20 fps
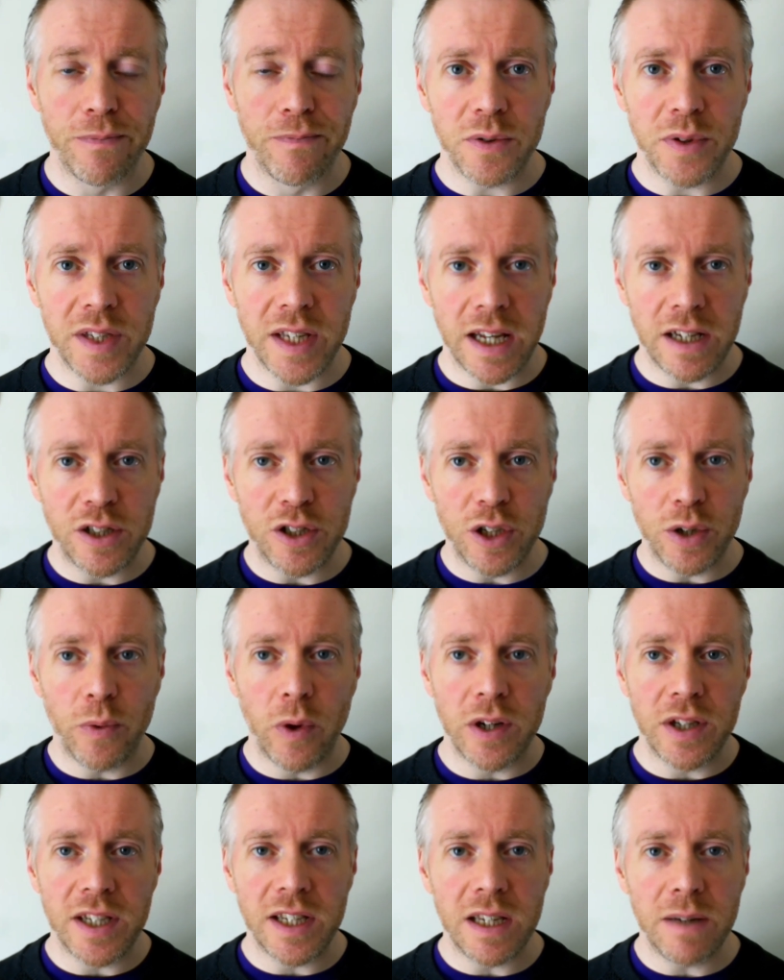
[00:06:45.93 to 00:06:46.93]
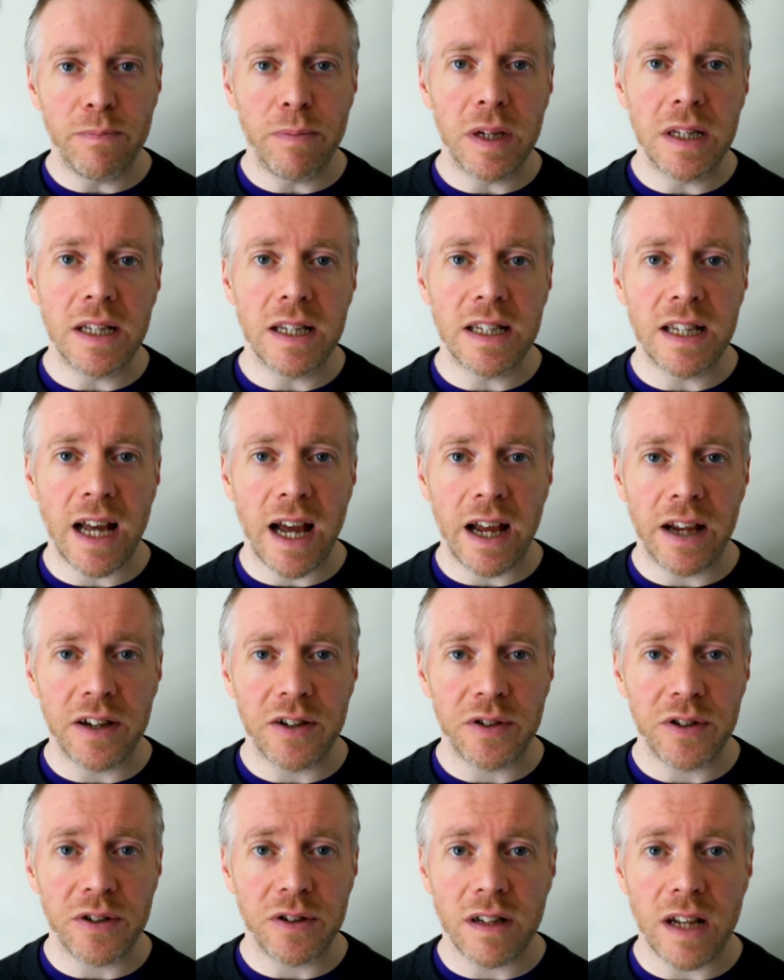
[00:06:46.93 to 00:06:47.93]
So essentially you want to keep building that
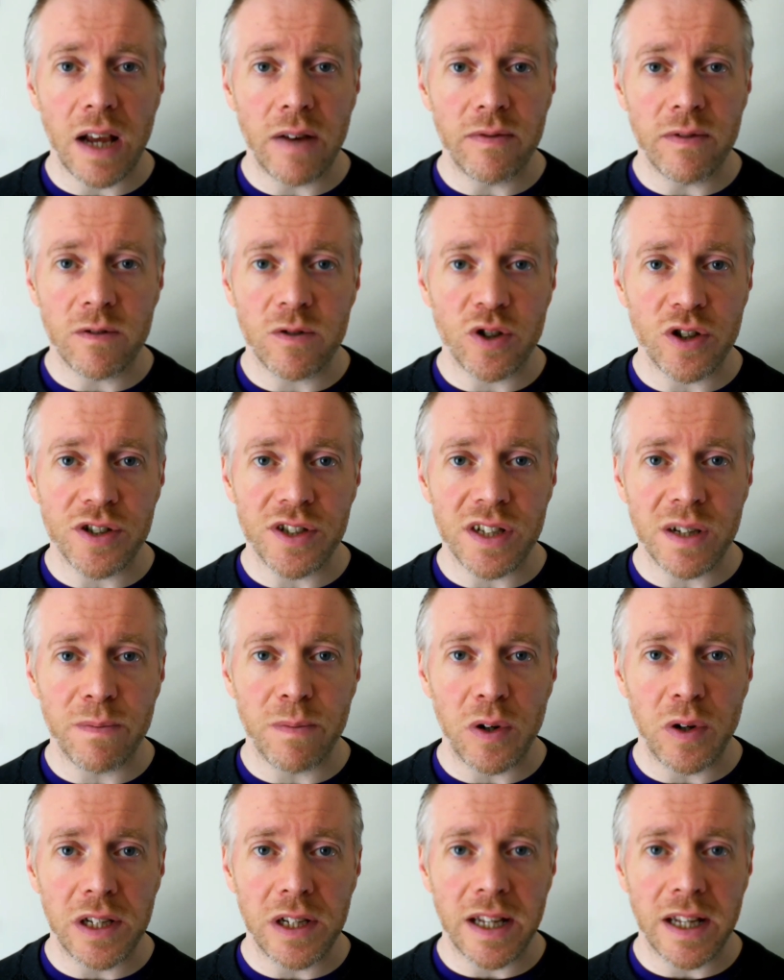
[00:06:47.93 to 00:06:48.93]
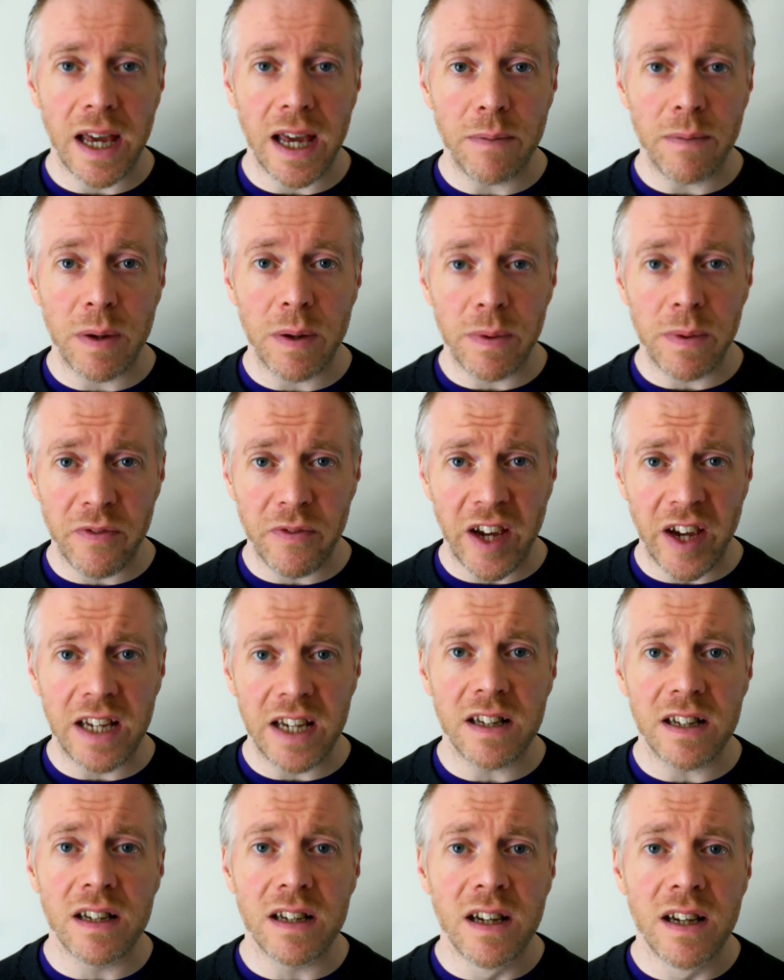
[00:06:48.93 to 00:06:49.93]
level of trust up all the time, and
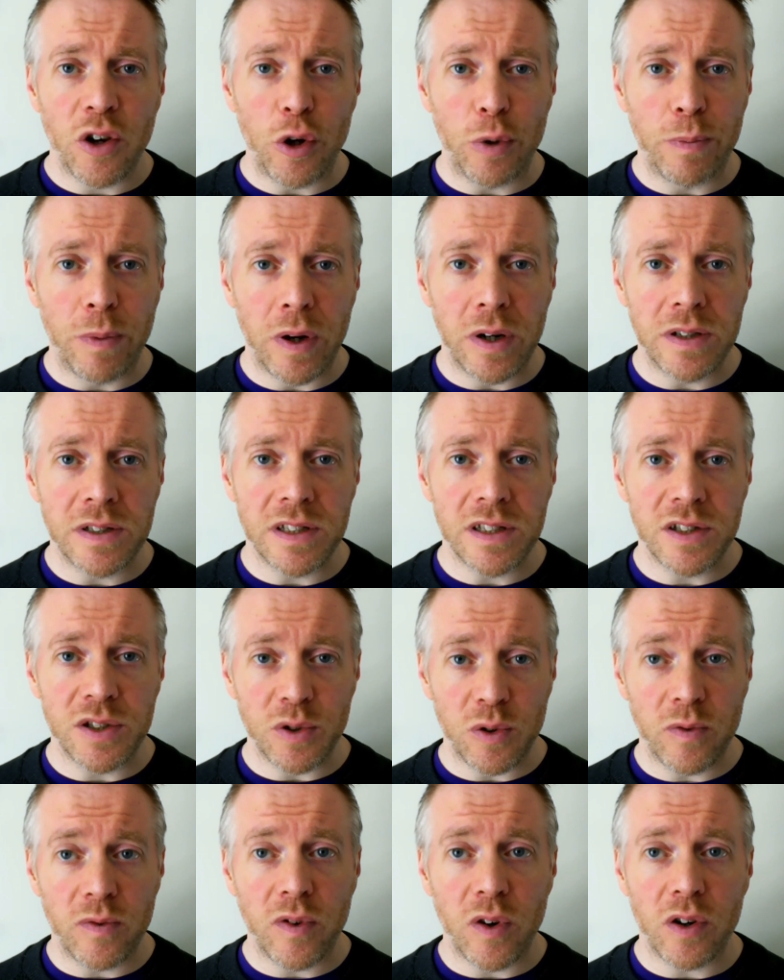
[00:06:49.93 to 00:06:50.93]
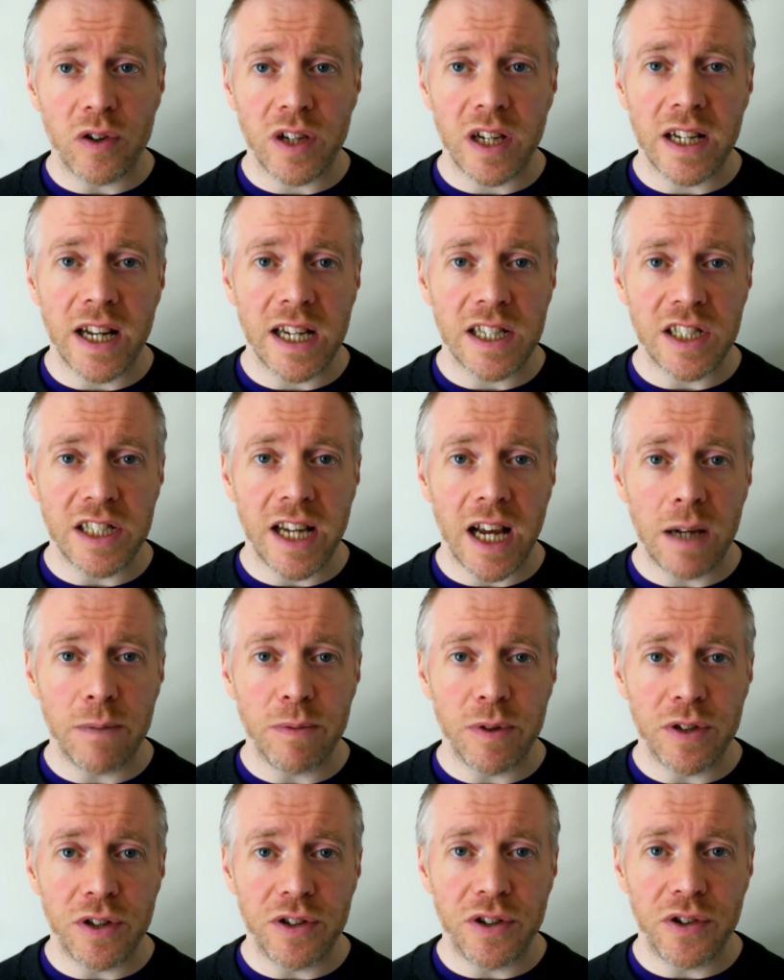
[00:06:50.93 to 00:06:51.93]
providing coupons and so forth can actually help
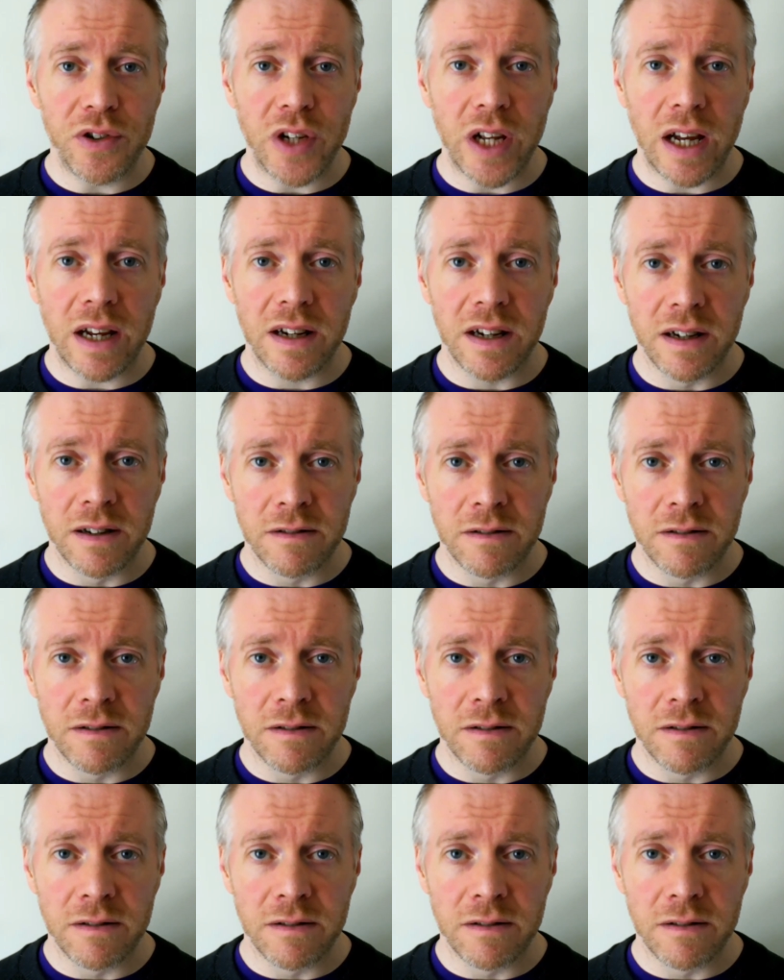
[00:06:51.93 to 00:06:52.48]
you to do that.